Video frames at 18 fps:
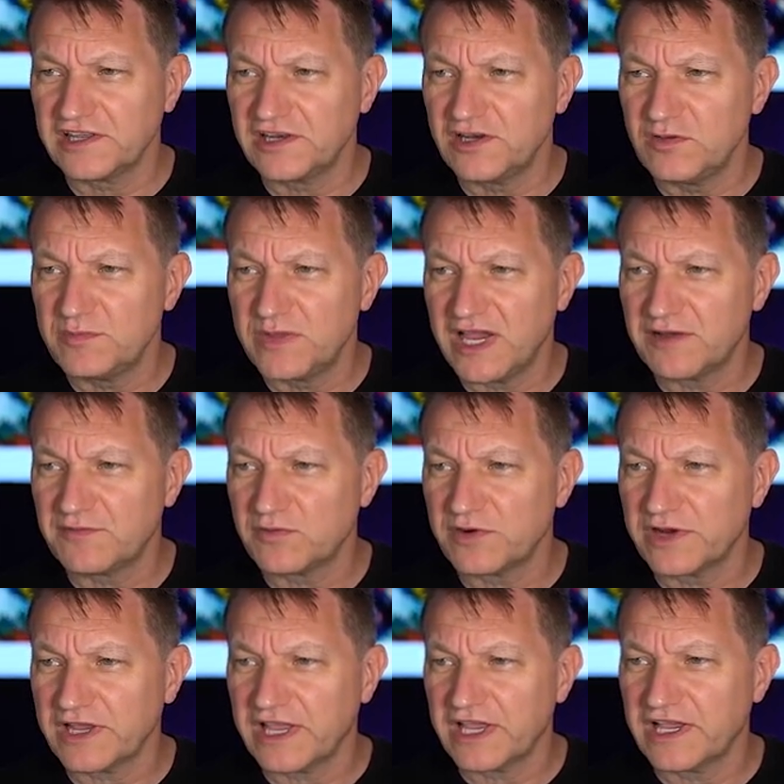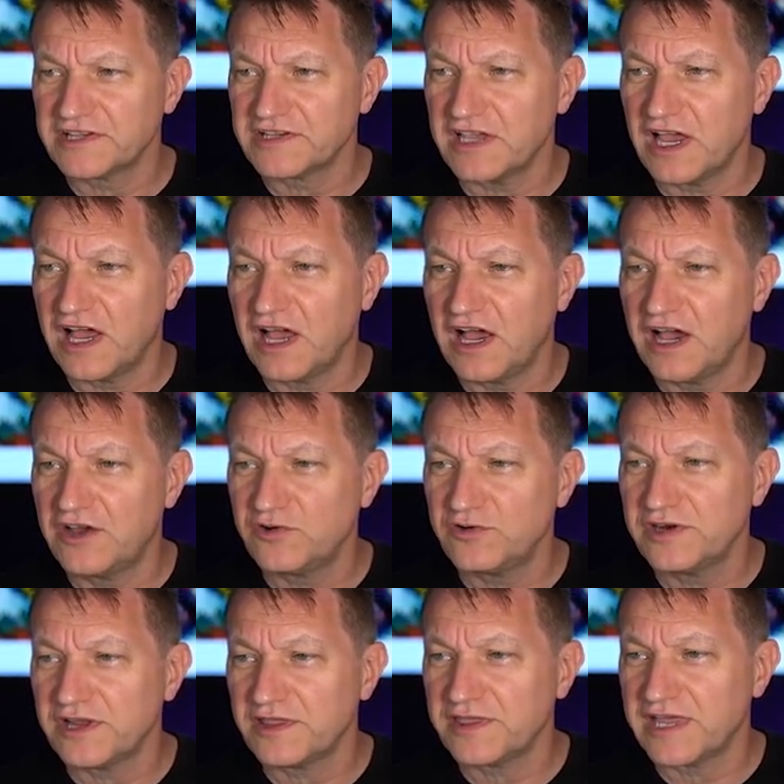the new Maverick has
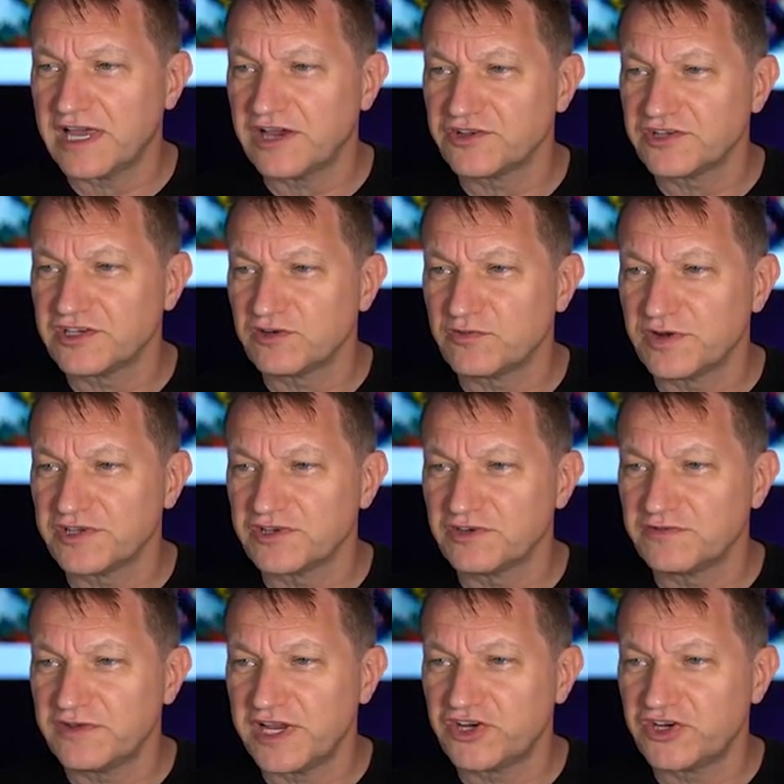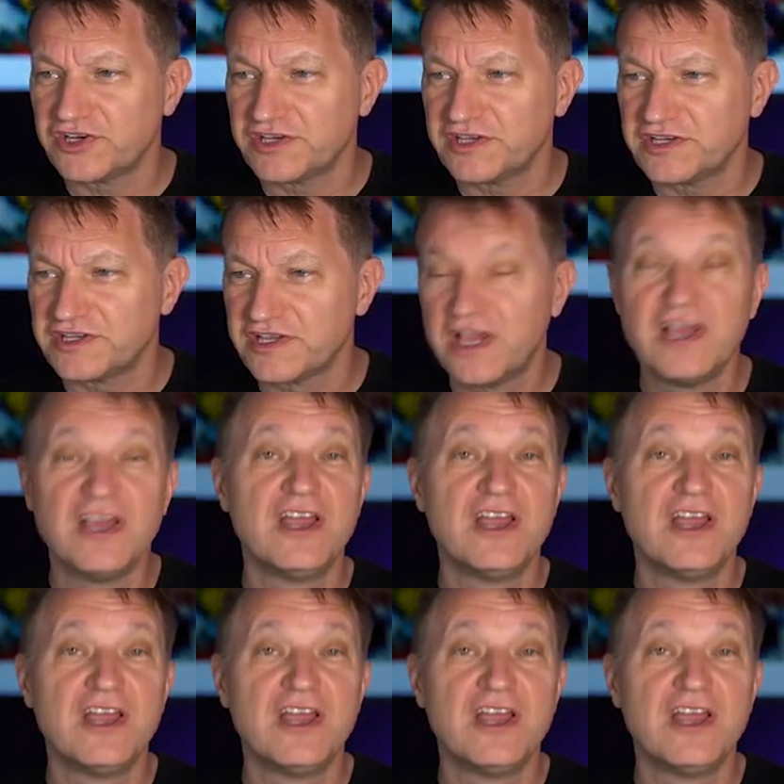100,000 reservations